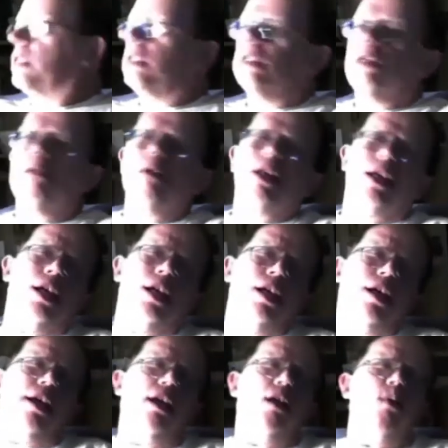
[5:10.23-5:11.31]
So you don't want to
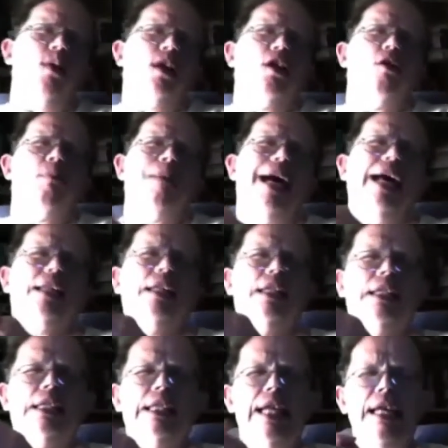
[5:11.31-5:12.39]
you don't want to go back to
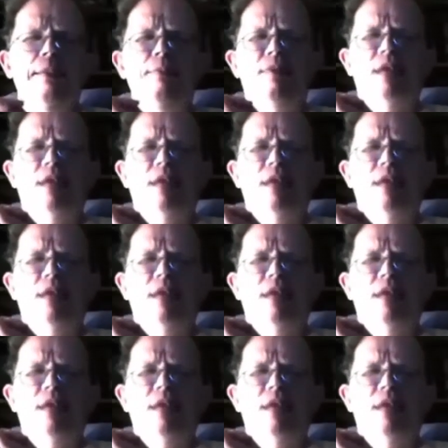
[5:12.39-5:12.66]
the same